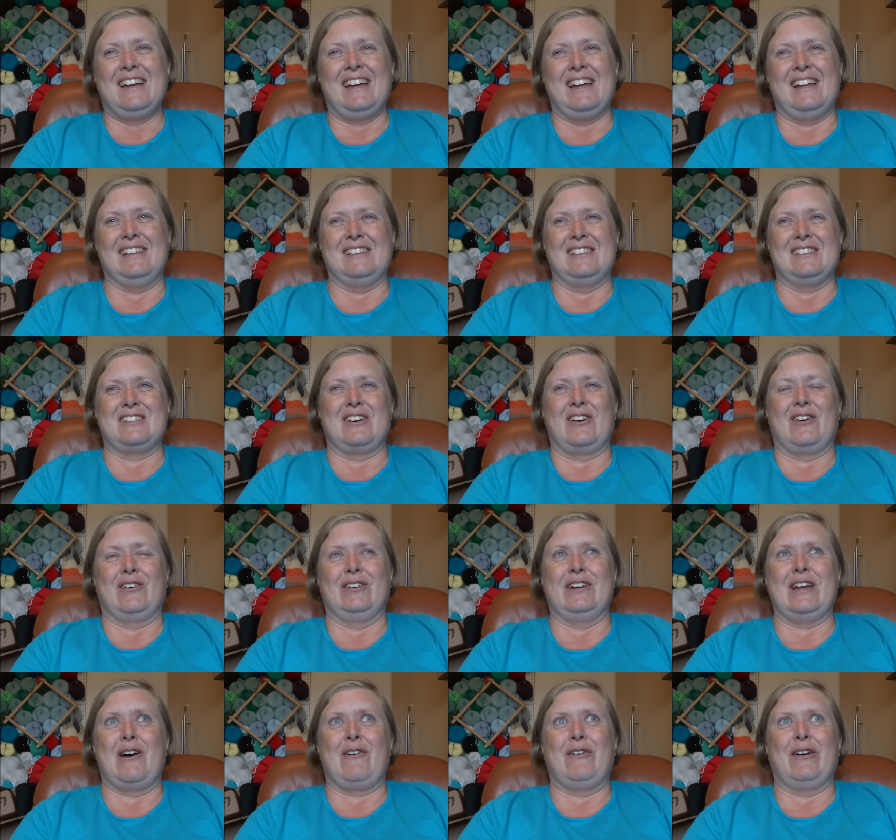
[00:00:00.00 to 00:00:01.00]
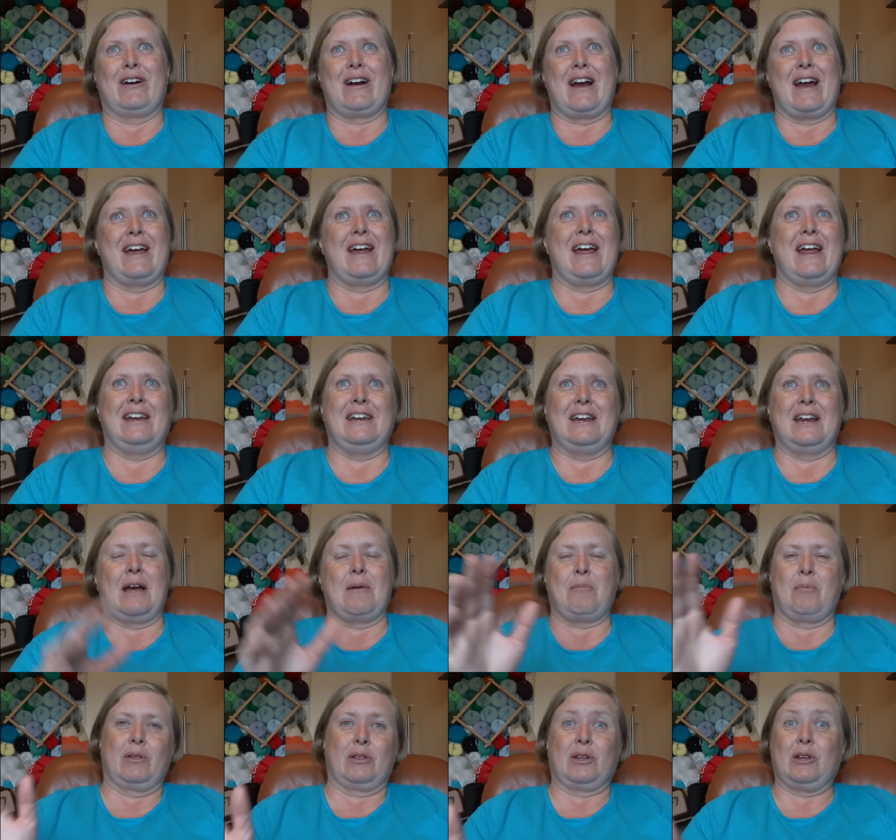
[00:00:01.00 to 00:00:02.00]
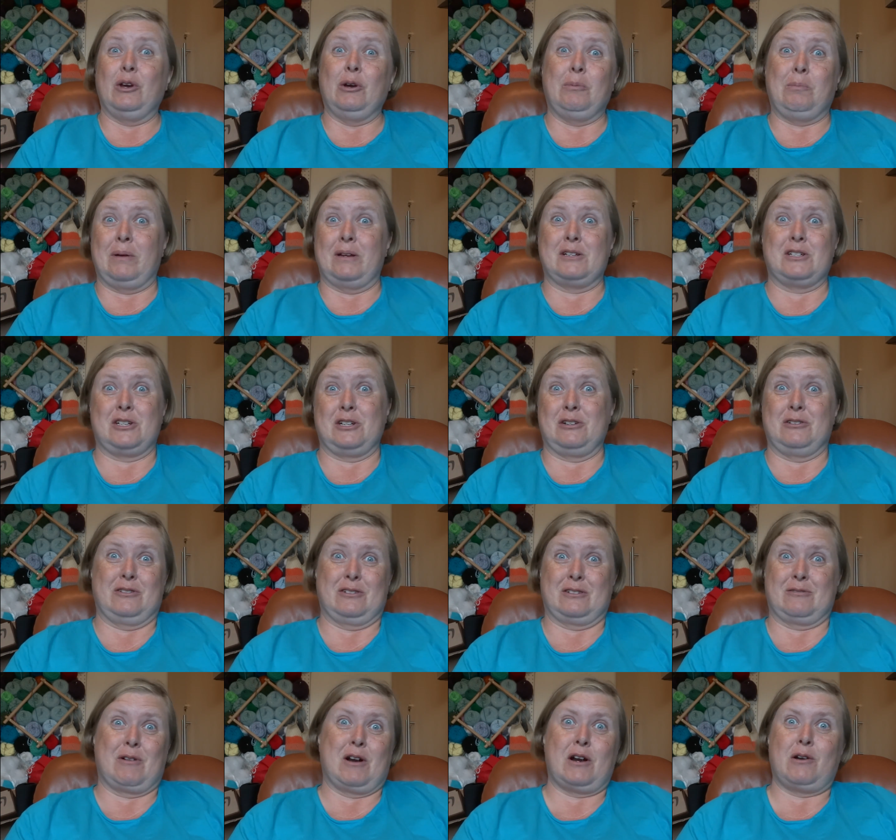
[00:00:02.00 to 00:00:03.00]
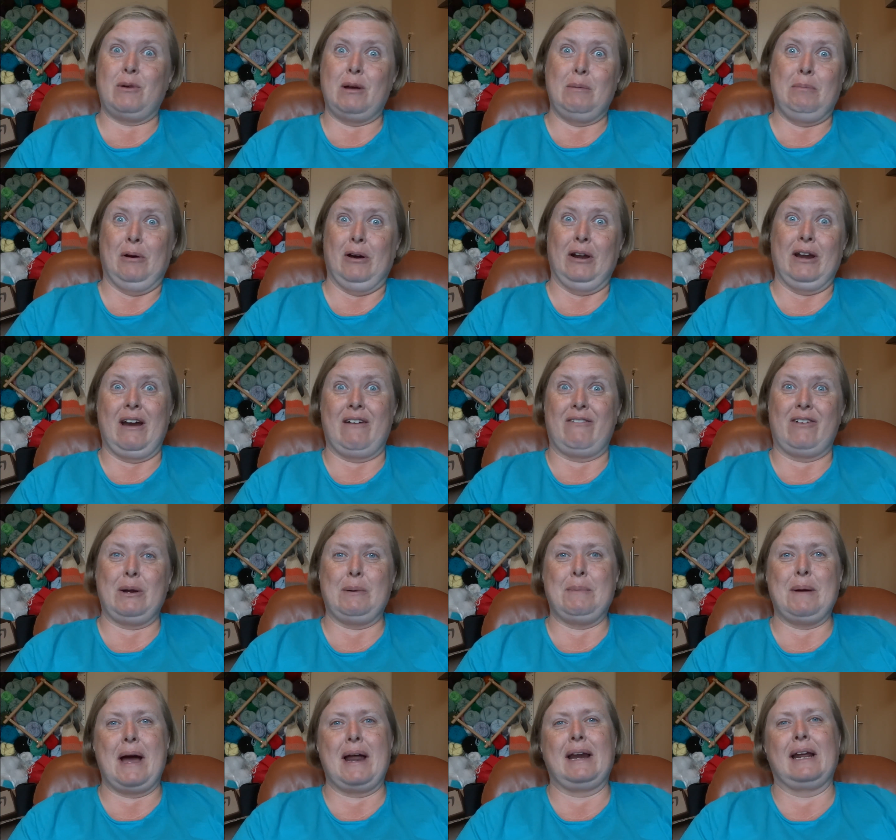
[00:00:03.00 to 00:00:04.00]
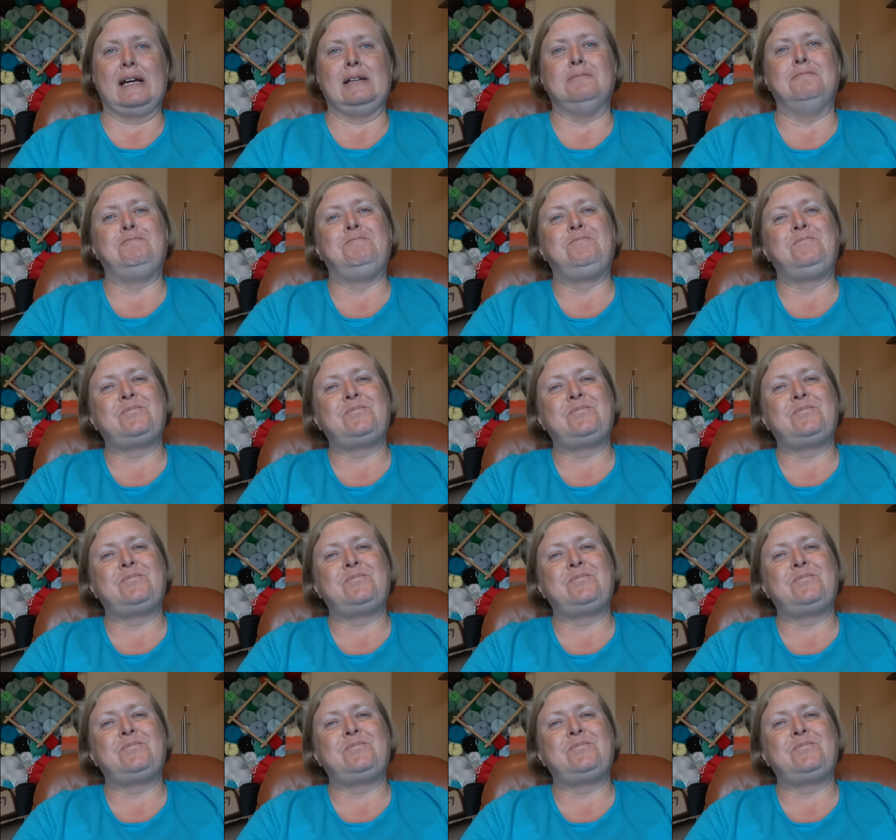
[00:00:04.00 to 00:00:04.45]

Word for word: And so now we're ending up with coop issues. Where do we put everybody?